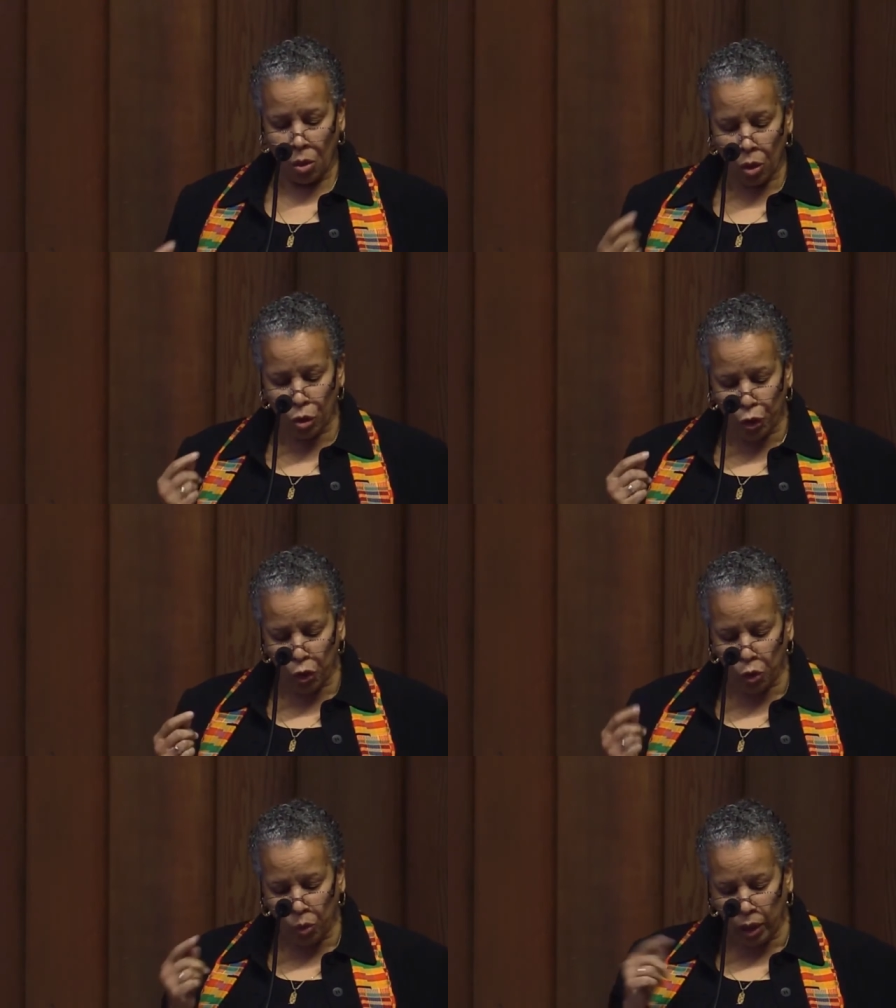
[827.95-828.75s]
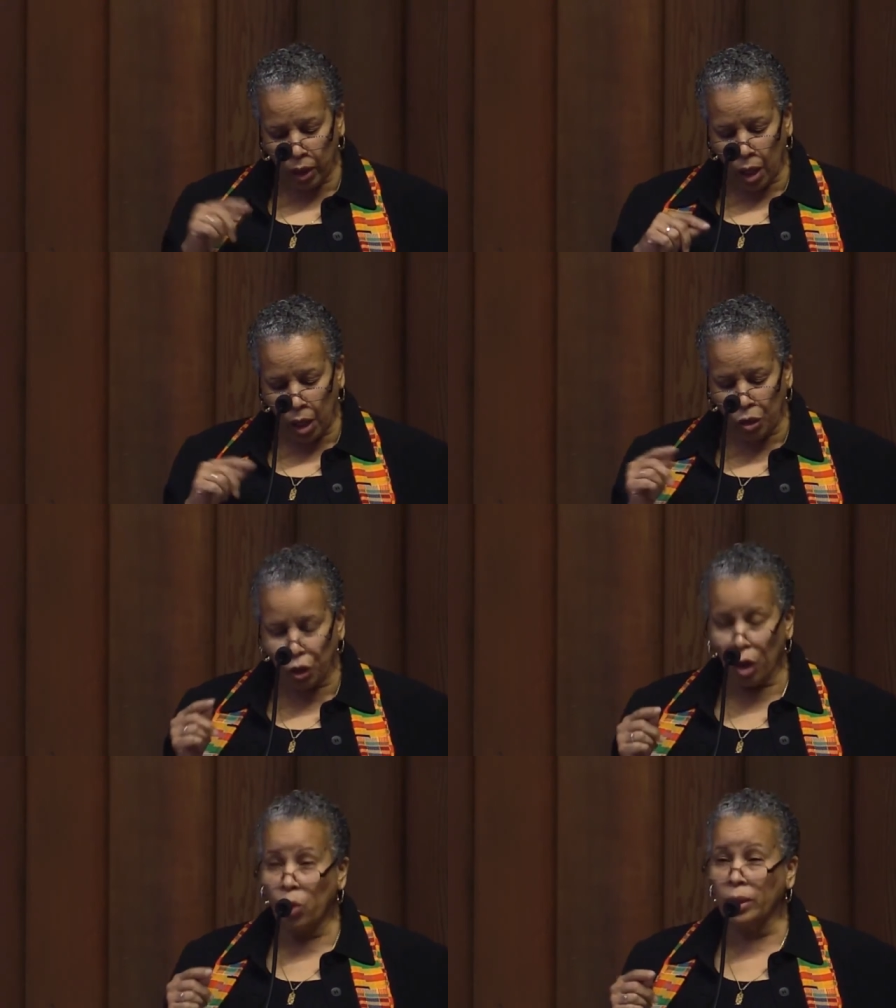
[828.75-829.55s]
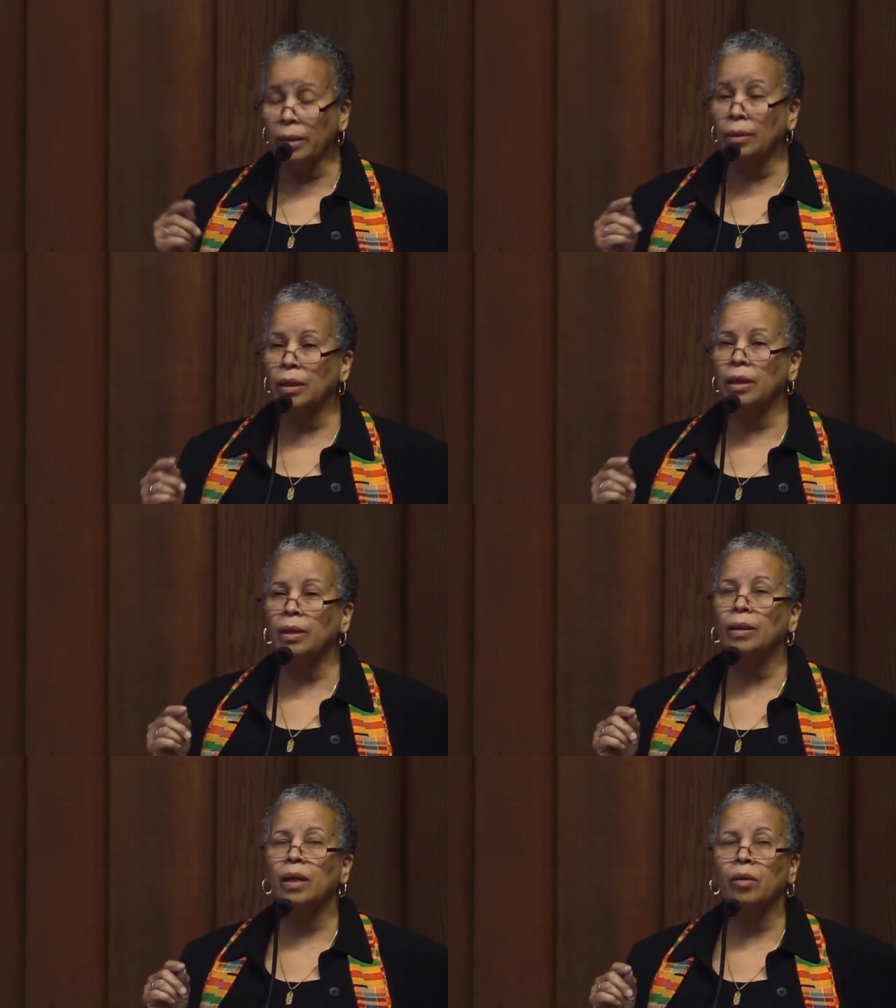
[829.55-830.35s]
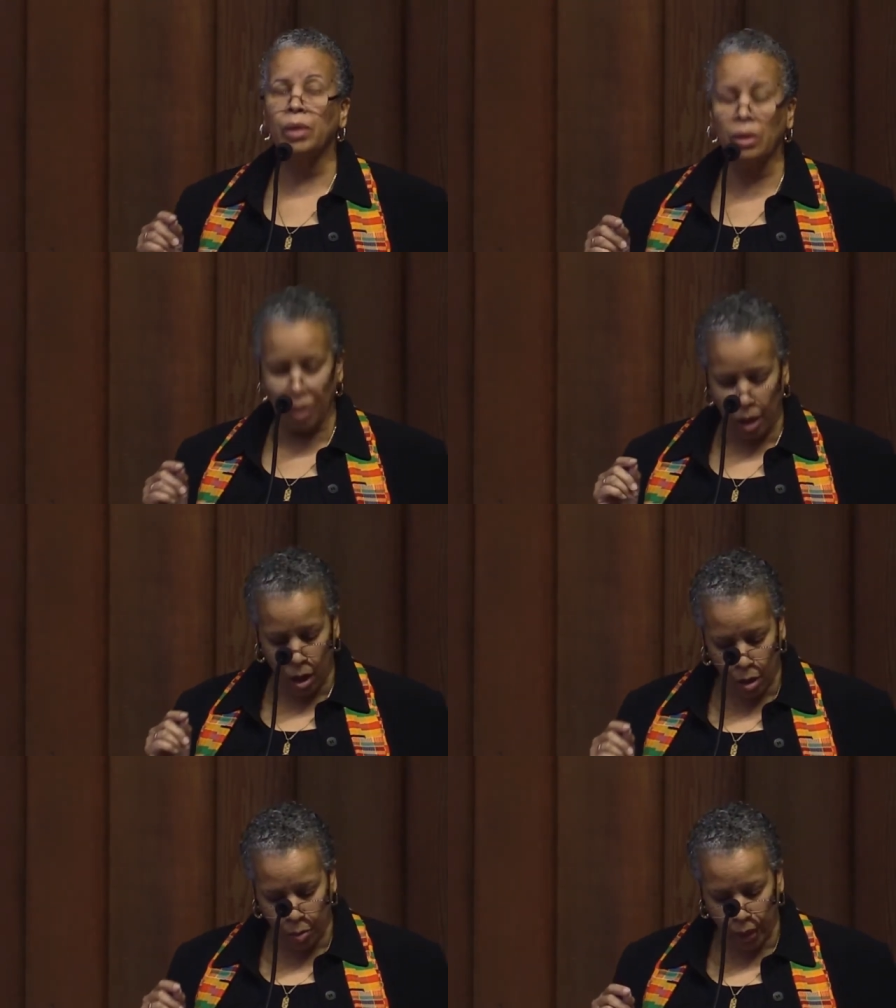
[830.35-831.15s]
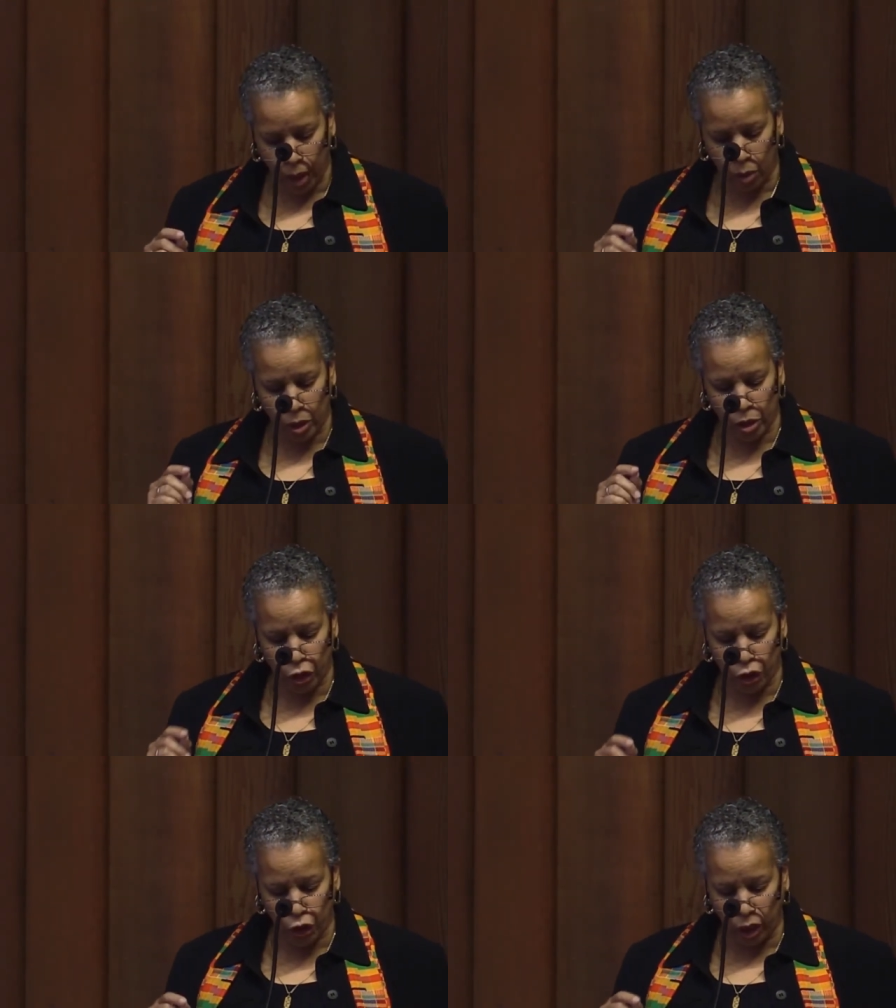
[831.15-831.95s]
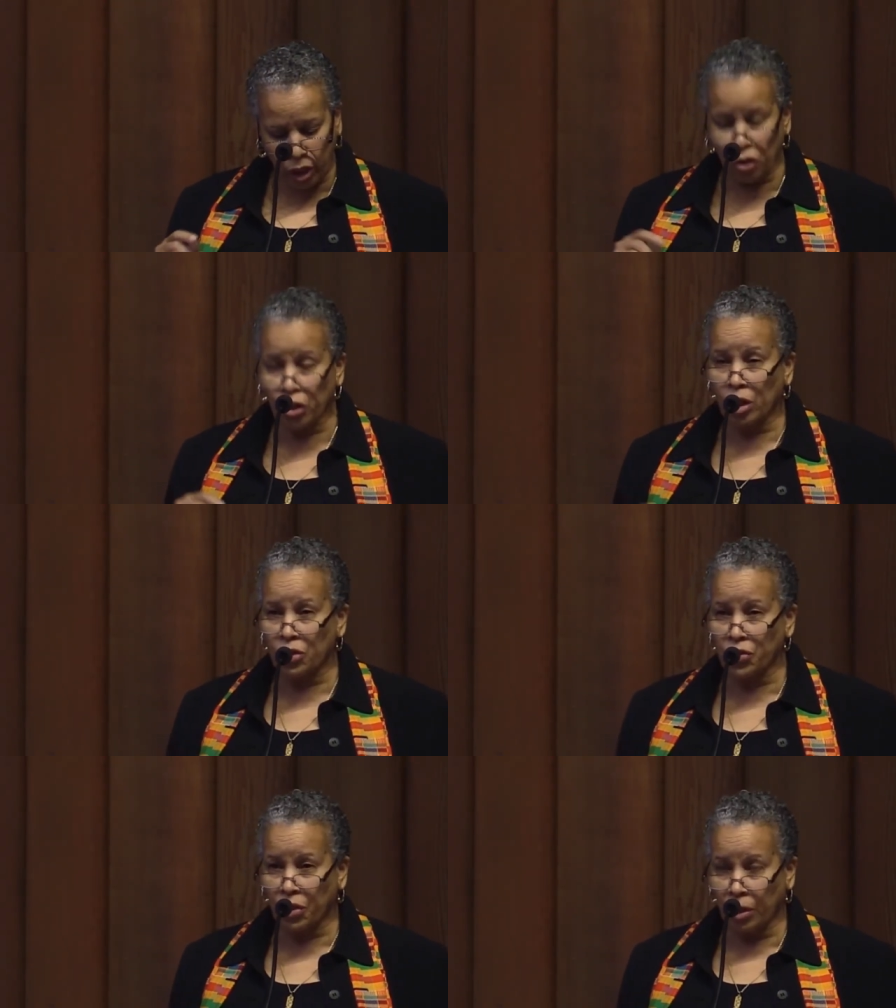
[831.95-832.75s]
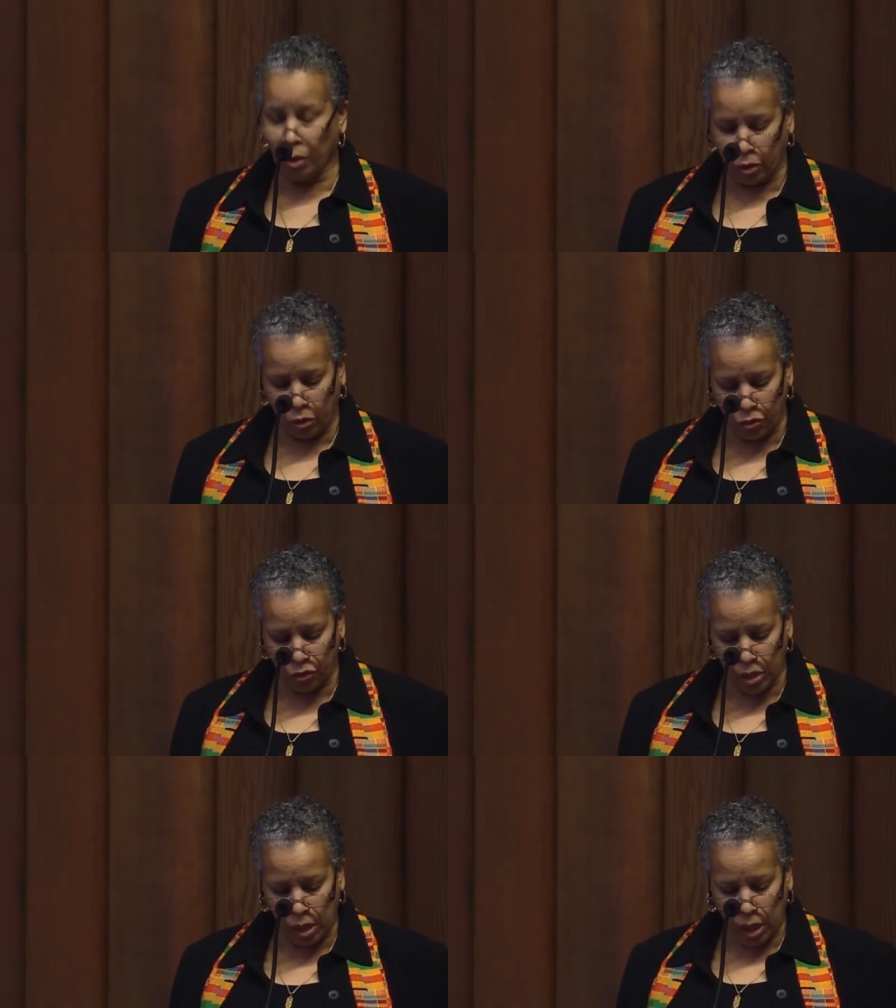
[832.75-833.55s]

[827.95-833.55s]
Or do we unknowingly limit our power to change ourselves